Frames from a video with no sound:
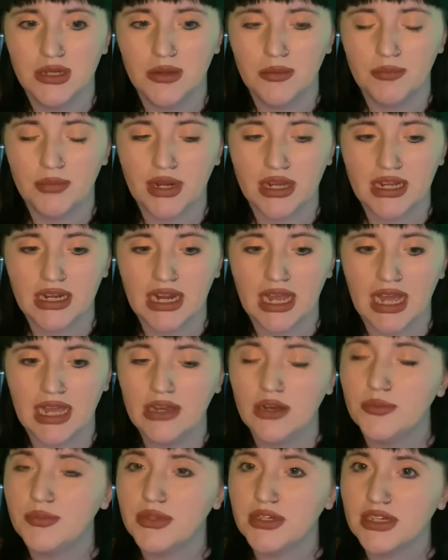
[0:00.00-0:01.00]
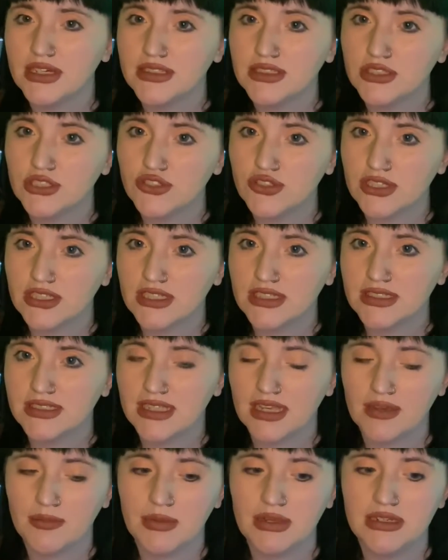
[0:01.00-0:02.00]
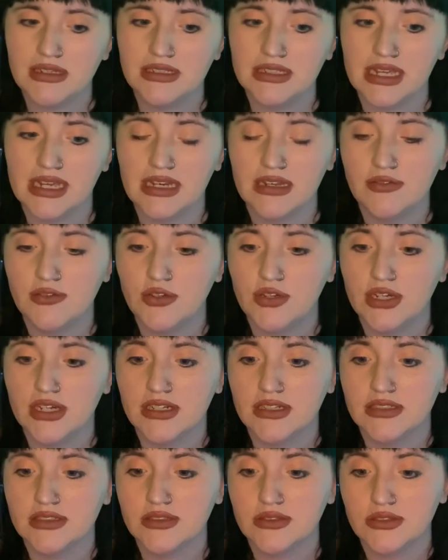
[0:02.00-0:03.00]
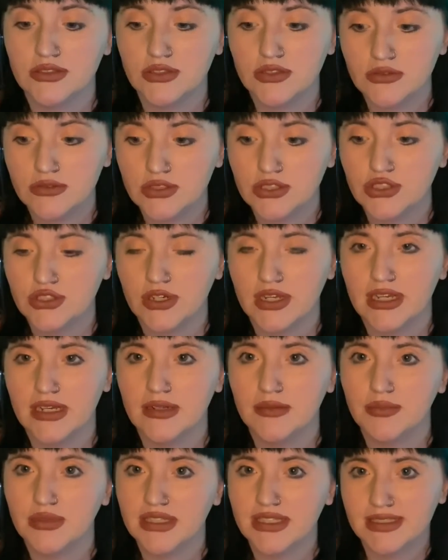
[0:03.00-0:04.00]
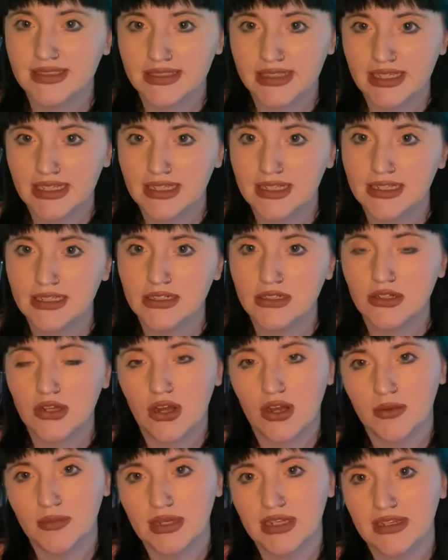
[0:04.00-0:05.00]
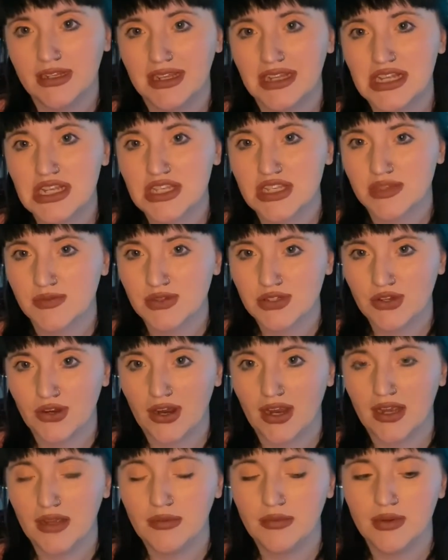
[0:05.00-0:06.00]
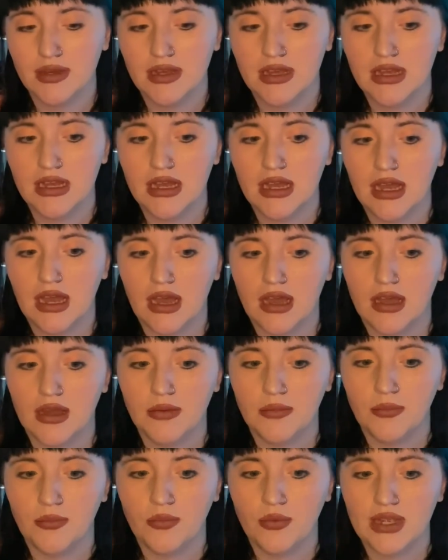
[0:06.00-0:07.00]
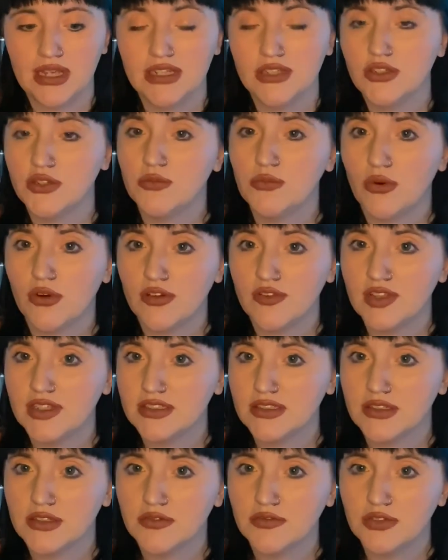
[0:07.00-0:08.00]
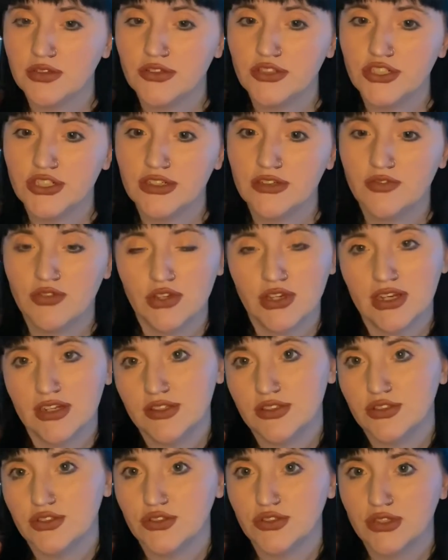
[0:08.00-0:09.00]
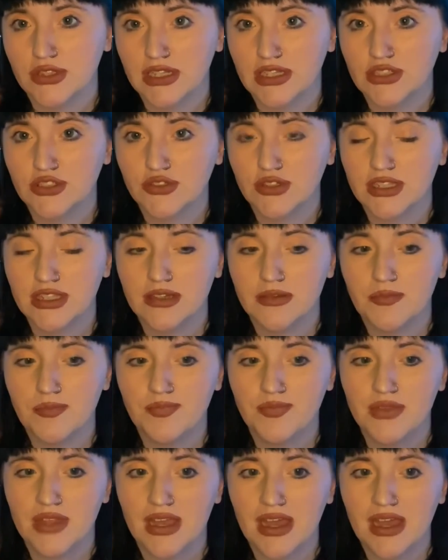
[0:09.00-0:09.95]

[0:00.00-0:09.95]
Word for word: But I hope you guys enjoyed this segment, and if you guys do enjoy it, please like it, comment, and subscribe. We can do more of these in the future if you guys truly enjoy them.